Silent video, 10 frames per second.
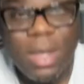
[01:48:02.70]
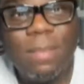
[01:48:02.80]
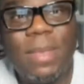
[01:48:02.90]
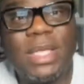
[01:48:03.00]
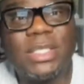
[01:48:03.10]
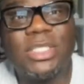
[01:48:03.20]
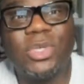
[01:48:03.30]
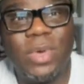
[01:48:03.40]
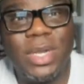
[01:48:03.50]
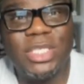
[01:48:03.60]
Man,
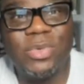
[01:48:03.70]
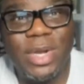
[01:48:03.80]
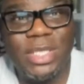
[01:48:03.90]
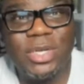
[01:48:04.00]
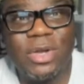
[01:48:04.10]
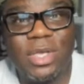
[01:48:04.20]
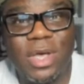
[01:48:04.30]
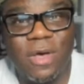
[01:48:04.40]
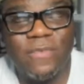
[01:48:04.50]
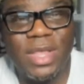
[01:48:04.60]
2020 during
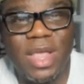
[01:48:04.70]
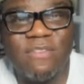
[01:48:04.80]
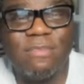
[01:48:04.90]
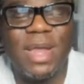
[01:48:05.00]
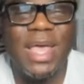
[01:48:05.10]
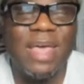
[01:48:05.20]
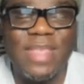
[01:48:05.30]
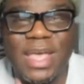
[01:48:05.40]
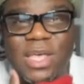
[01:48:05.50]
COVID, everybody had that